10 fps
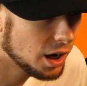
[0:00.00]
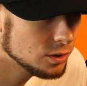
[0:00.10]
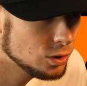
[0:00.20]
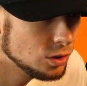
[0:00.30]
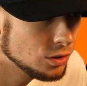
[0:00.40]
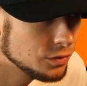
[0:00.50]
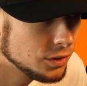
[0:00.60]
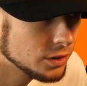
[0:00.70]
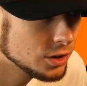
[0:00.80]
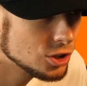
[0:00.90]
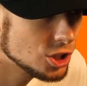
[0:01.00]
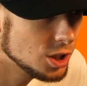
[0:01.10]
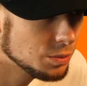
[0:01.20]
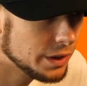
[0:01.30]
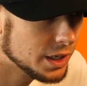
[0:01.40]
do you feel that
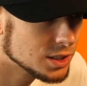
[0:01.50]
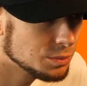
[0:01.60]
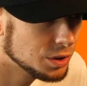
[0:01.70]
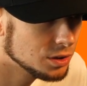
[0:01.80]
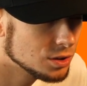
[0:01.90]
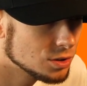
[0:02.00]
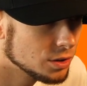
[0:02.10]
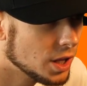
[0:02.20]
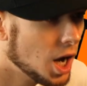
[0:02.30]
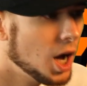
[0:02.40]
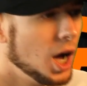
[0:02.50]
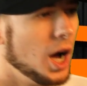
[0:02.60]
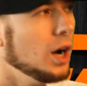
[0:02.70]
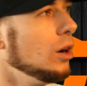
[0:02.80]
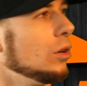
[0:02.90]
sheep hasn't been destroyed?
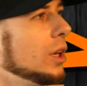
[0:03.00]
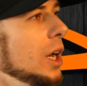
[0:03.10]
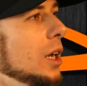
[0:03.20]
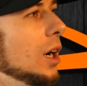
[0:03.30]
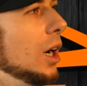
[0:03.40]
Okay,